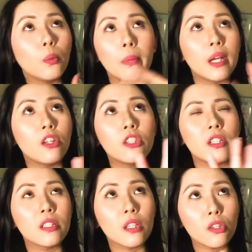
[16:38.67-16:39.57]
manager
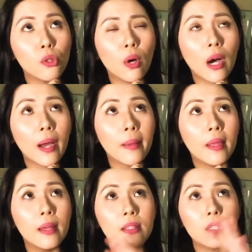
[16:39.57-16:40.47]
is not so high,
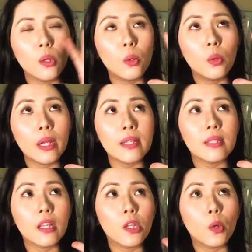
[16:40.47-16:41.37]
so let's
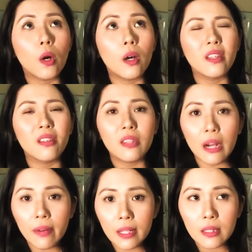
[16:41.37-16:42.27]
say you are the
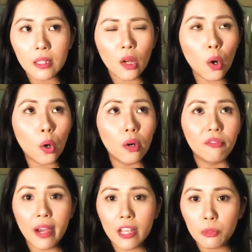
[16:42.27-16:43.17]
director or a
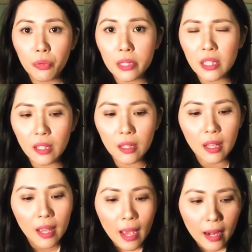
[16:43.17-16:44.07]
vice president,
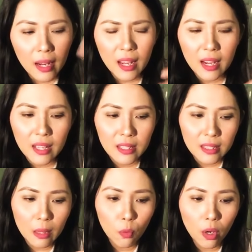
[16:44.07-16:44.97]
and then it is
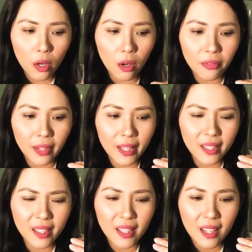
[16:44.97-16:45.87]
someone of like
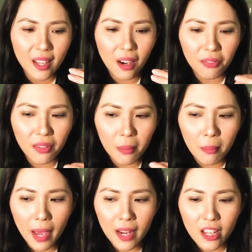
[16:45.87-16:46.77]
a
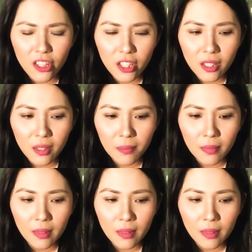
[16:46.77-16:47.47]
manager,